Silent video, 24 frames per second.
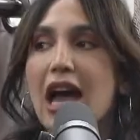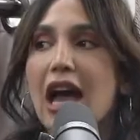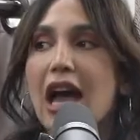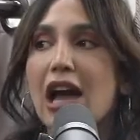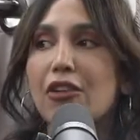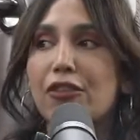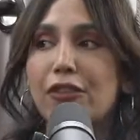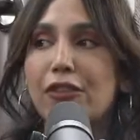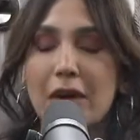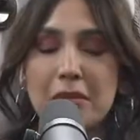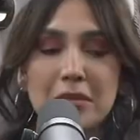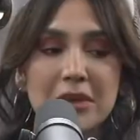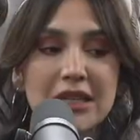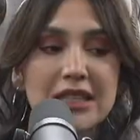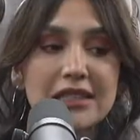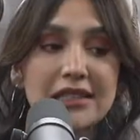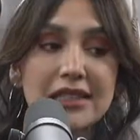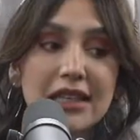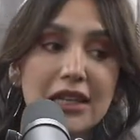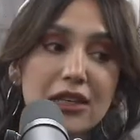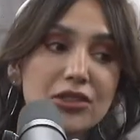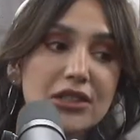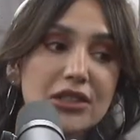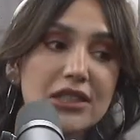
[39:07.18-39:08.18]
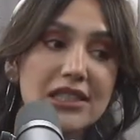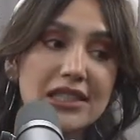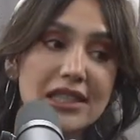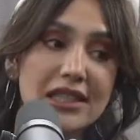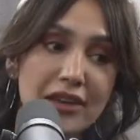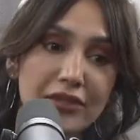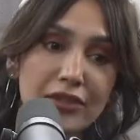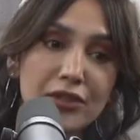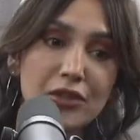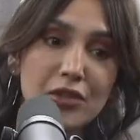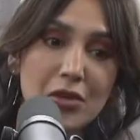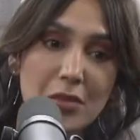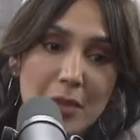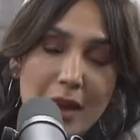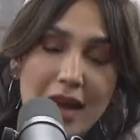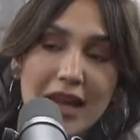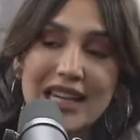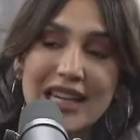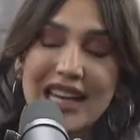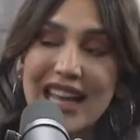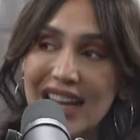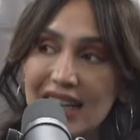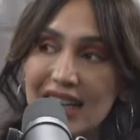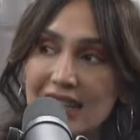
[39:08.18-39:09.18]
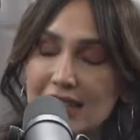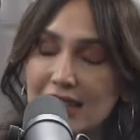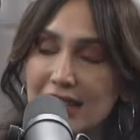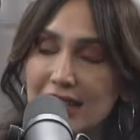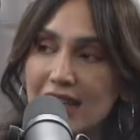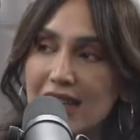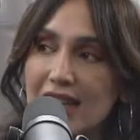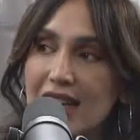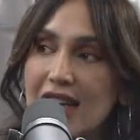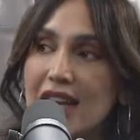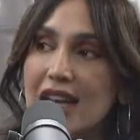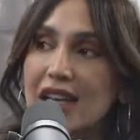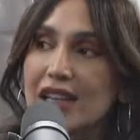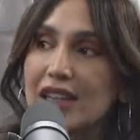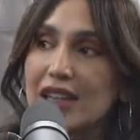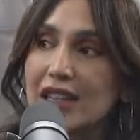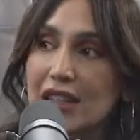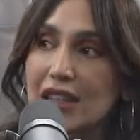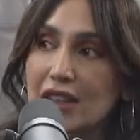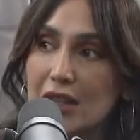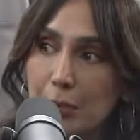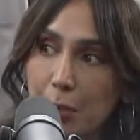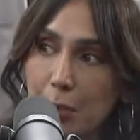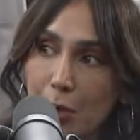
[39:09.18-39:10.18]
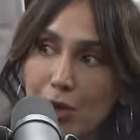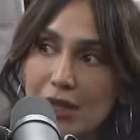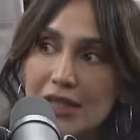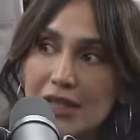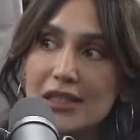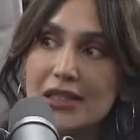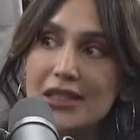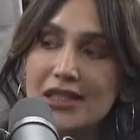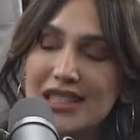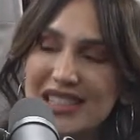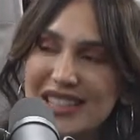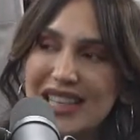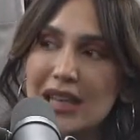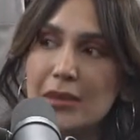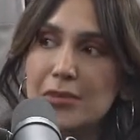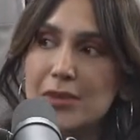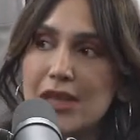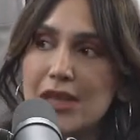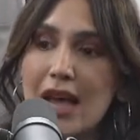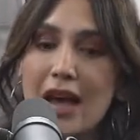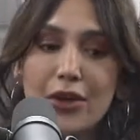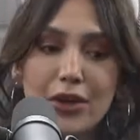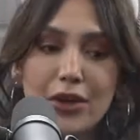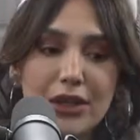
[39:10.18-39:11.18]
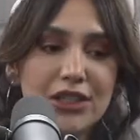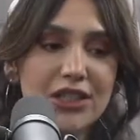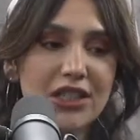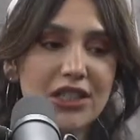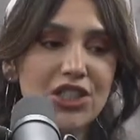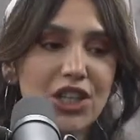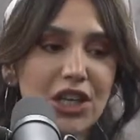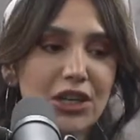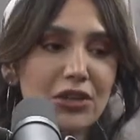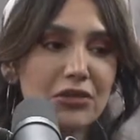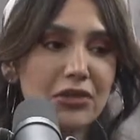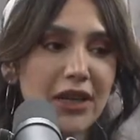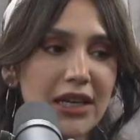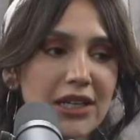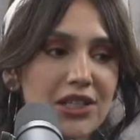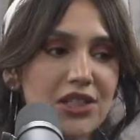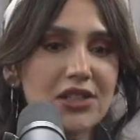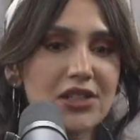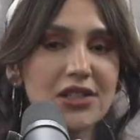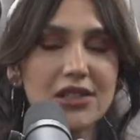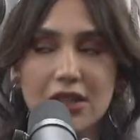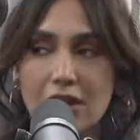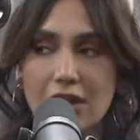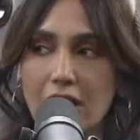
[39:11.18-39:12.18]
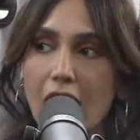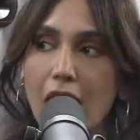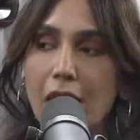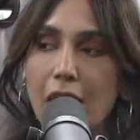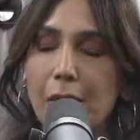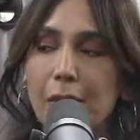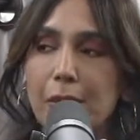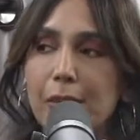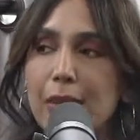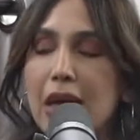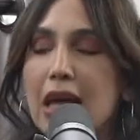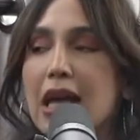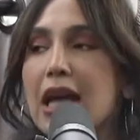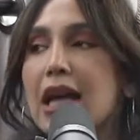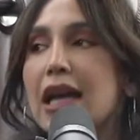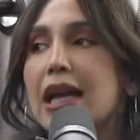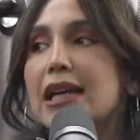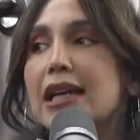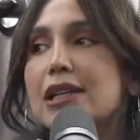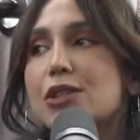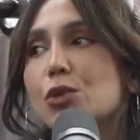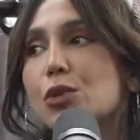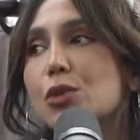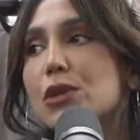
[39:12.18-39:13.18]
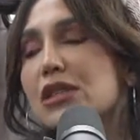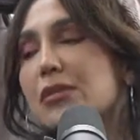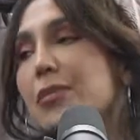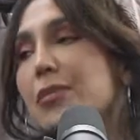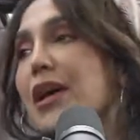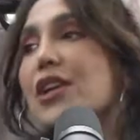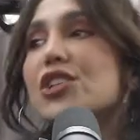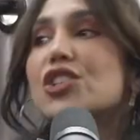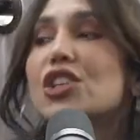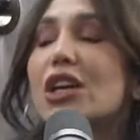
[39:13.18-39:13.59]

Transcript: how family secrets never remain hidden, that the poison seeps out into generations to come. He talks about